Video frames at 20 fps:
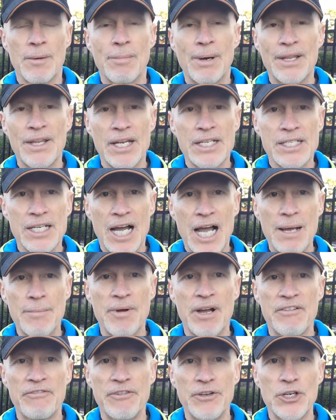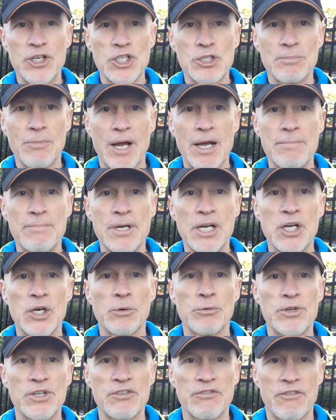By the time I finished my beer,
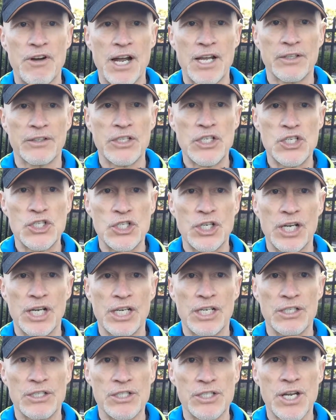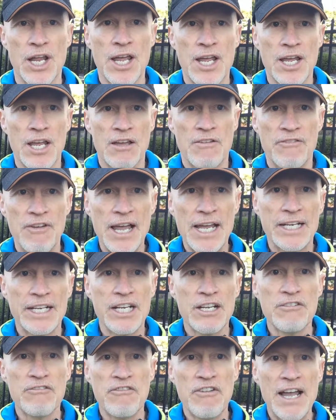it was finally changed. Fade
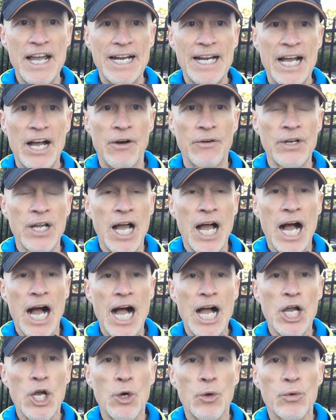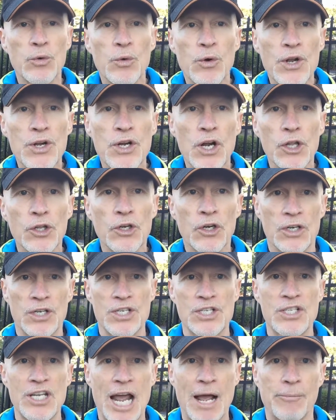in, fade out. I go to another
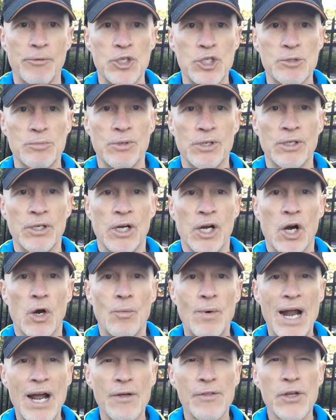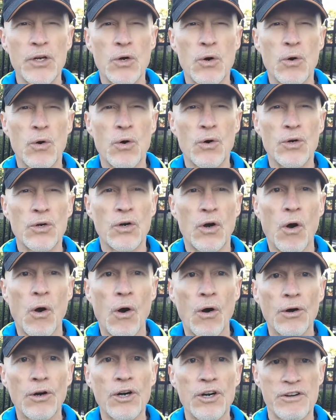establishment around the corner,
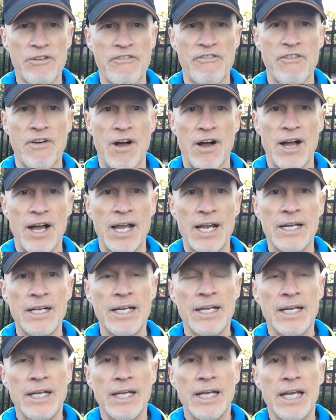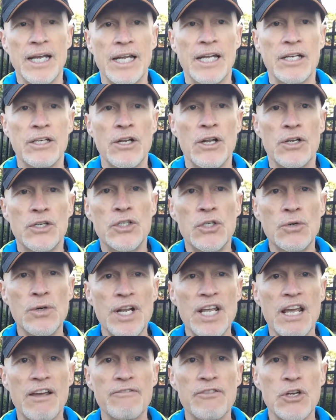harder to find, and
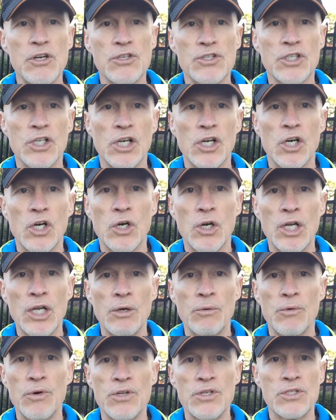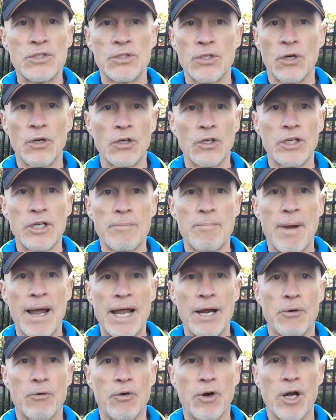2.5 years ago it was totally
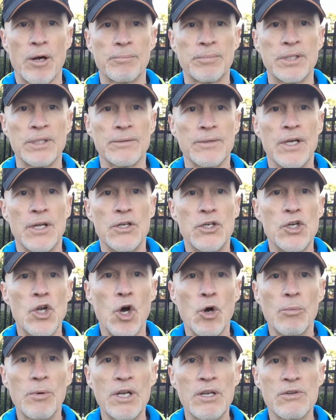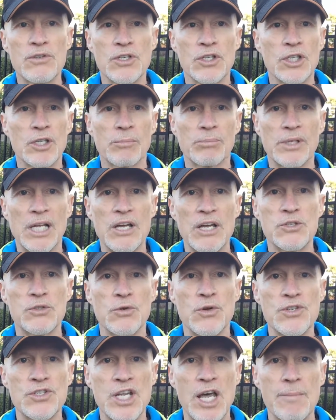bankrupt. Nobody was in the place, it
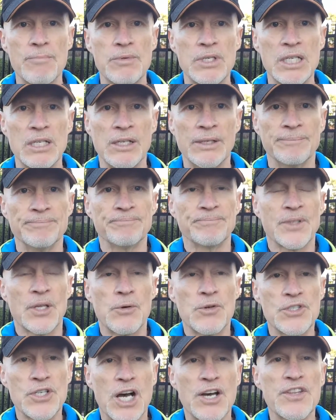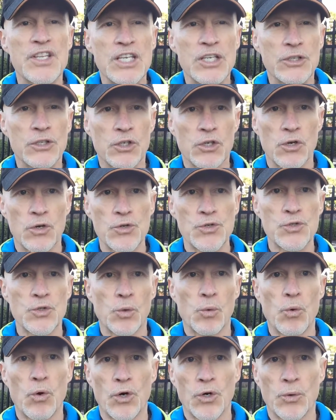was empty. It was on the
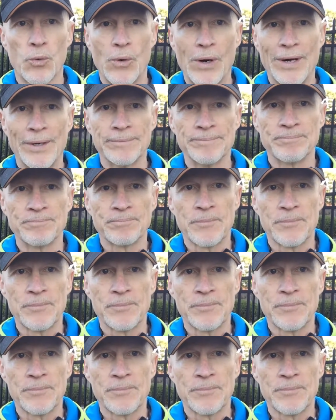Intercoastal Waterway.